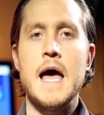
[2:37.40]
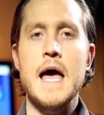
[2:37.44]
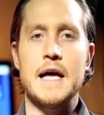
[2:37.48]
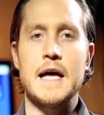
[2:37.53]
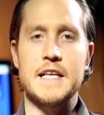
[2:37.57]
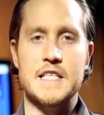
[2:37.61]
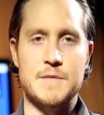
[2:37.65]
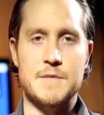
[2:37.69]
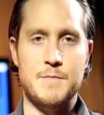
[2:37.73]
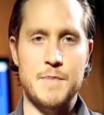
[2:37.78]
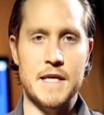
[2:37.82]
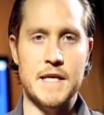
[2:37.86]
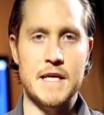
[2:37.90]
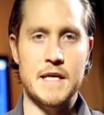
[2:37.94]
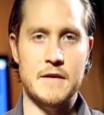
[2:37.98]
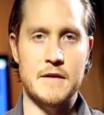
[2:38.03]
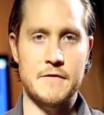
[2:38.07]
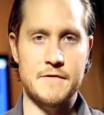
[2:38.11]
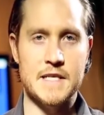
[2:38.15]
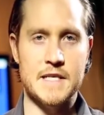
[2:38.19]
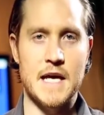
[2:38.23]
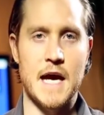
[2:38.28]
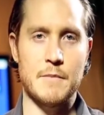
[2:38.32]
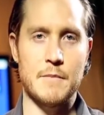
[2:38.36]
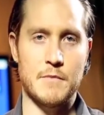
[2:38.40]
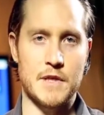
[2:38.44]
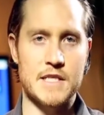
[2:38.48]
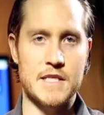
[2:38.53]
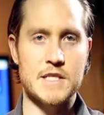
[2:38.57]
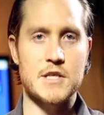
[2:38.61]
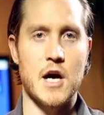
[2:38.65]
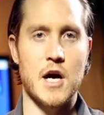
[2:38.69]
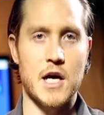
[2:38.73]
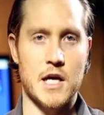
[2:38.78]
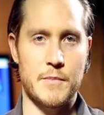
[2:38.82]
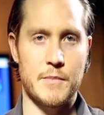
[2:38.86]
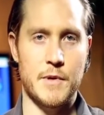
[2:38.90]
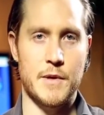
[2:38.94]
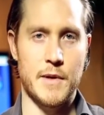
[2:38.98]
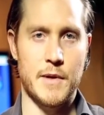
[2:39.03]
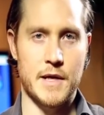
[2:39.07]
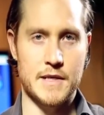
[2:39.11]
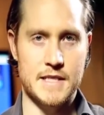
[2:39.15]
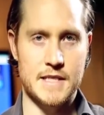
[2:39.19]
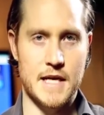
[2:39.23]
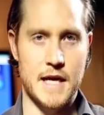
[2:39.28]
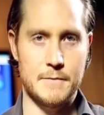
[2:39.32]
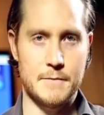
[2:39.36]
And speaking of time, let's talk a bit
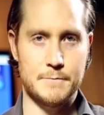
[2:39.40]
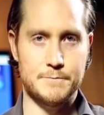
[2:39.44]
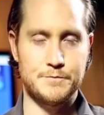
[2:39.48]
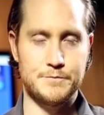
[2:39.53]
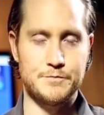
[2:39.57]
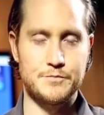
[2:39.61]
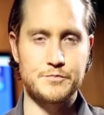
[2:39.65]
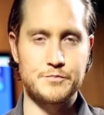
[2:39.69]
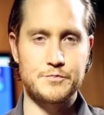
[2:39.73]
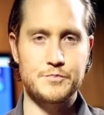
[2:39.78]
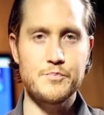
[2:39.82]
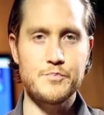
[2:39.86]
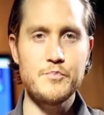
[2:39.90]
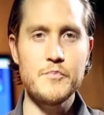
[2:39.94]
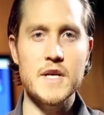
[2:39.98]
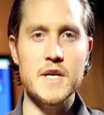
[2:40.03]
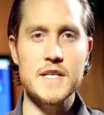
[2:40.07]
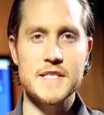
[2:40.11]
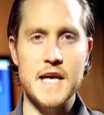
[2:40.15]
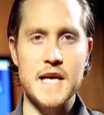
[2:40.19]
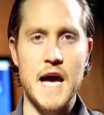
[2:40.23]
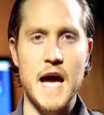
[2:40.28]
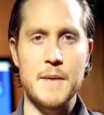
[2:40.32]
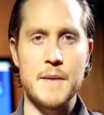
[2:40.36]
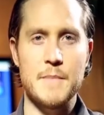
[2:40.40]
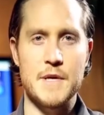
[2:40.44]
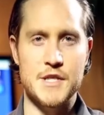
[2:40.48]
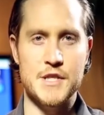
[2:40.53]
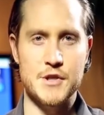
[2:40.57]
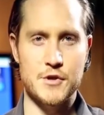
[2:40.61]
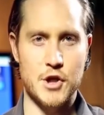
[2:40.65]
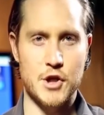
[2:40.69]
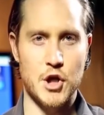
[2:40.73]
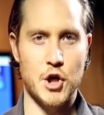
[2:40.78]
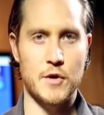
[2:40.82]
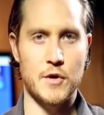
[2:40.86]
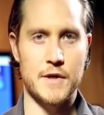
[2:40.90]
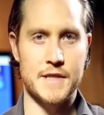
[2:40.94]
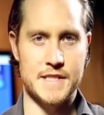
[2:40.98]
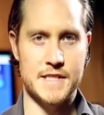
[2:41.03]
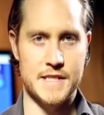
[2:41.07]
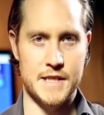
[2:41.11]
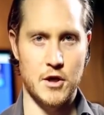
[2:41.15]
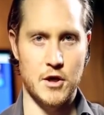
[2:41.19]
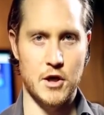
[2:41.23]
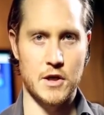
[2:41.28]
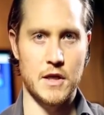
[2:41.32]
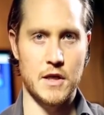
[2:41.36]
about time. Time is your
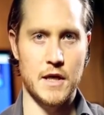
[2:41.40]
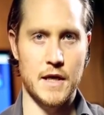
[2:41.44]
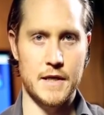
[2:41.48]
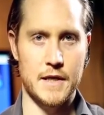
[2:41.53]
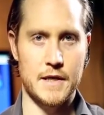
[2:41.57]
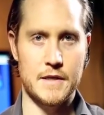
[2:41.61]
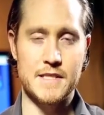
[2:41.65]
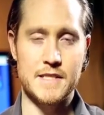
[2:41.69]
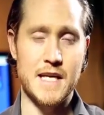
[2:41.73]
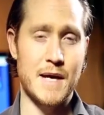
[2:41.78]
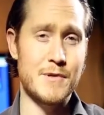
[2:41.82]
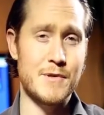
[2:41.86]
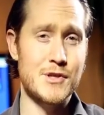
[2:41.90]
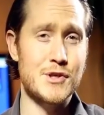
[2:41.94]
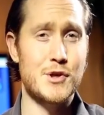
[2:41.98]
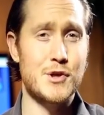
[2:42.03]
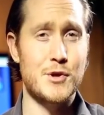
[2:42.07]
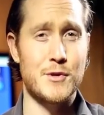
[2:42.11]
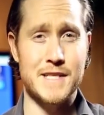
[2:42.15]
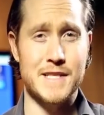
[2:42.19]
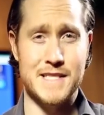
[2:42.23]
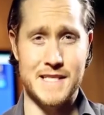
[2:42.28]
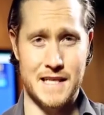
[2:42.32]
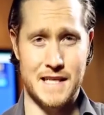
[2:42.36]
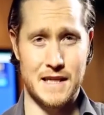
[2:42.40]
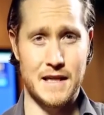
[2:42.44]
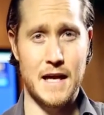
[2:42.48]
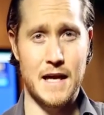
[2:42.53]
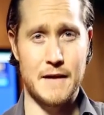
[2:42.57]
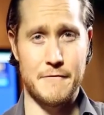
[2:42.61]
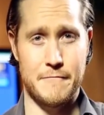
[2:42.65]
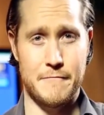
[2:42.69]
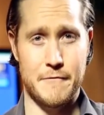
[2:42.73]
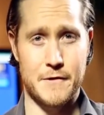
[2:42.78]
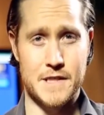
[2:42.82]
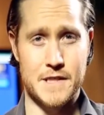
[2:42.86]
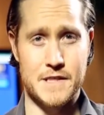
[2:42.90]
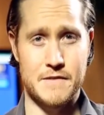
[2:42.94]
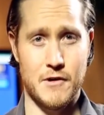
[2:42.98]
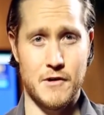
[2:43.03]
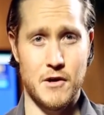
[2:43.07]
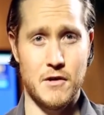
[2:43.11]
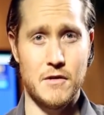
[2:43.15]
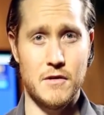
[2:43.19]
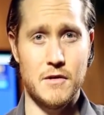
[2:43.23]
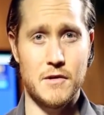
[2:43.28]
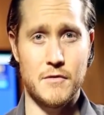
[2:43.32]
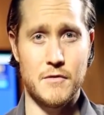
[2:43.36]
currency online. Time is your currency in life, first of
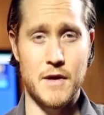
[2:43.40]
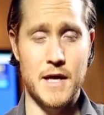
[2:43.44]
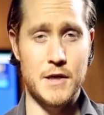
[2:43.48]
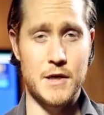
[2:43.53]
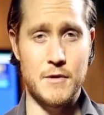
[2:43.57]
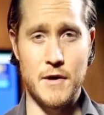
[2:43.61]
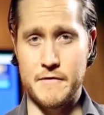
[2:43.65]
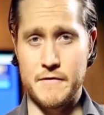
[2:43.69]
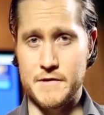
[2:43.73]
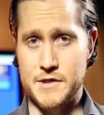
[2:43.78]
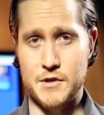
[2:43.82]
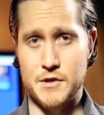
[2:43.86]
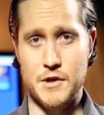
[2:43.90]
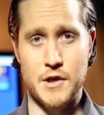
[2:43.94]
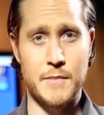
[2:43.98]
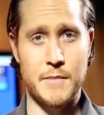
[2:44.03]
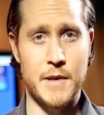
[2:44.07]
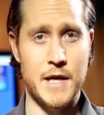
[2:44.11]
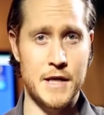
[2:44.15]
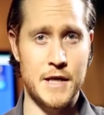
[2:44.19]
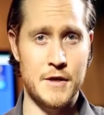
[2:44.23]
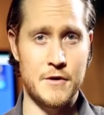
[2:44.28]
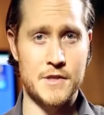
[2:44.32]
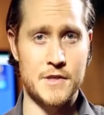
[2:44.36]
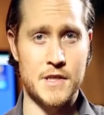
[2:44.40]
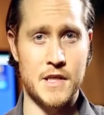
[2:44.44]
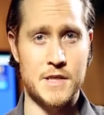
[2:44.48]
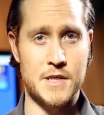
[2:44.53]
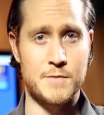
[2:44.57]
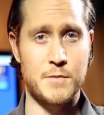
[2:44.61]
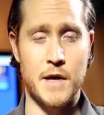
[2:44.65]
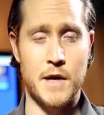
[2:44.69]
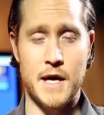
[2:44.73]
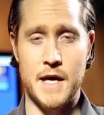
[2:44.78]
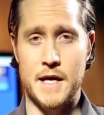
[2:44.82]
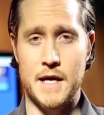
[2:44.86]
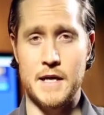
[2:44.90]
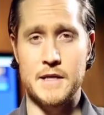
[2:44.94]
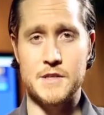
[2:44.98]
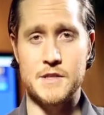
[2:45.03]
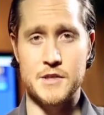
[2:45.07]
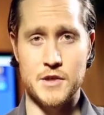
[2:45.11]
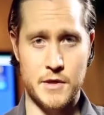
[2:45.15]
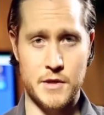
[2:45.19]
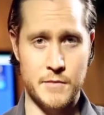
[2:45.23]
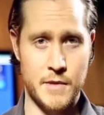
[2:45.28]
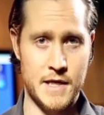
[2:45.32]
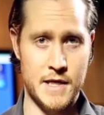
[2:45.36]
all, right? You have a certain amount of years on this planet, a
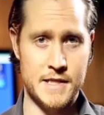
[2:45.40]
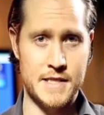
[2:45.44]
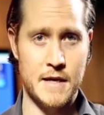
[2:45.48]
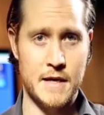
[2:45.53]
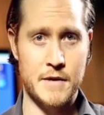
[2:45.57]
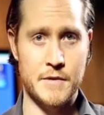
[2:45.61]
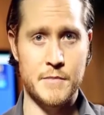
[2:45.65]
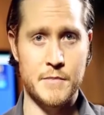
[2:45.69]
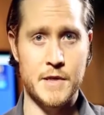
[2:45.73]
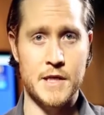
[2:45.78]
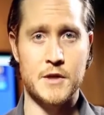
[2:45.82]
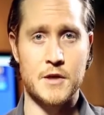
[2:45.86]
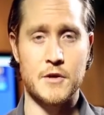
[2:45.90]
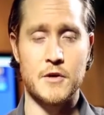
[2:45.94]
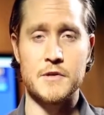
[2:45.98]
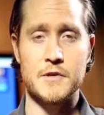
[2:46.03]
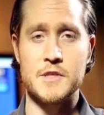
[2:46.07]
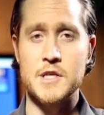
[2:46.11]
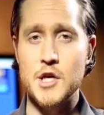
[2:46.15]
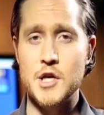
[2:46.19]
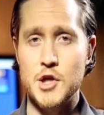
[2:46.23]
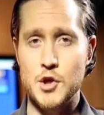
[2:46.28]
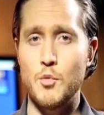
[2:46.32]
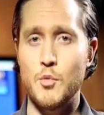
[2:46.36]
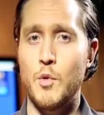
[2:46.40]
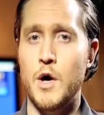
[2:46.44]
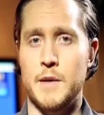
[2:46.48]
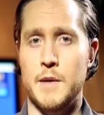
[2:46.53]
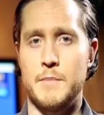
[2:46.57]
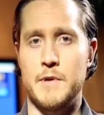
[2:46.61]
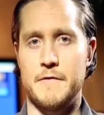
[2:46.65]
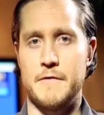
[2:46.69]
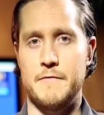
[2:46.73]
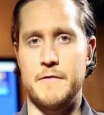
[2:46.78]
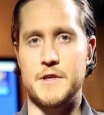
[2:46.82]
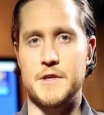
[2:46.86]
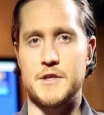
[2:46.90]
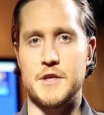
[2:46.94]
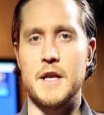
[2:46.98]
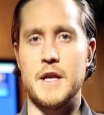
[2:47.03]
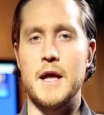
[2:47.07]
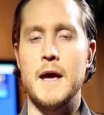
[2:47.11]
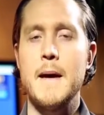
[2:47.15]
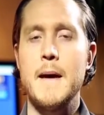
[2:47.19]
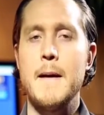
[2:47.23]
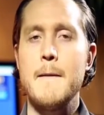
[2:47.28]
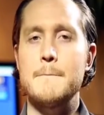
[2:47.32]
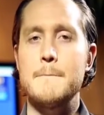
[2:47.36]
certain amount of time to meet girls. You want to be efficient,
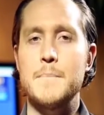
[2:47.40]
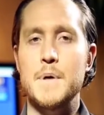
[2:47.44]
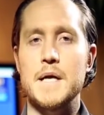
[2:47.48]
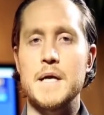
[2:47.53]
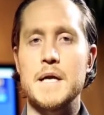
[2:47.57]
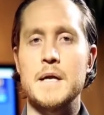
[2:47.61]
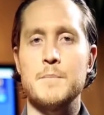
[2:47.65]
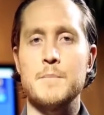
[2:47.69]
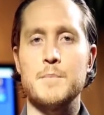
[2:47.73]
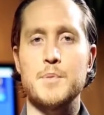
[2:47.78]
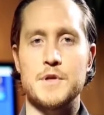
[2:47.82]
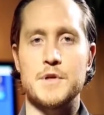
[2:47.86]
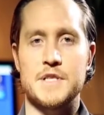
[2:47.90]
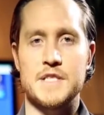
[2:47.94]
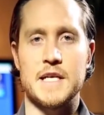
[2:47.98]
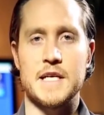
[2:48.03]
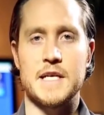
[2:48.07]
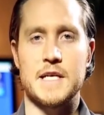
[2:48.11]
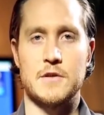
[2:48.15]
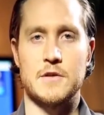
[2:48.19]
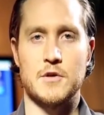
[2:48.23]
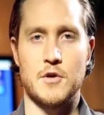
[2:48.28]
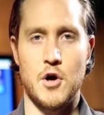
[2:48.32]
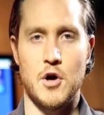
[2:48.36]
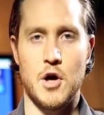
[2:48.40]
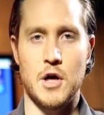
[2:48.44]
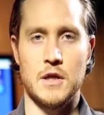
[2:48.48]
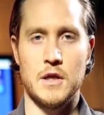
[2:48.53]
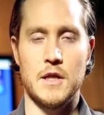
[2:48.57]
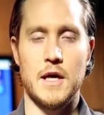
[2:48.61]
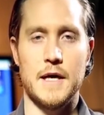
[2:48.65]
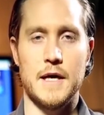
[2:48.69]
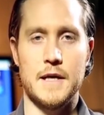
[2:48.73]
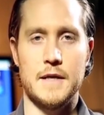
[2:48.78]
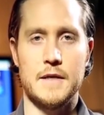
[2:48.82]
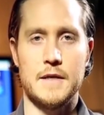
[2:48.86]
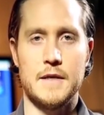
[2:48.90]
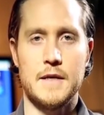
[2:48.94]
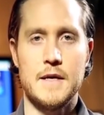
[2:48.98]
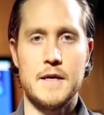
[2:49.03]
but in particular online.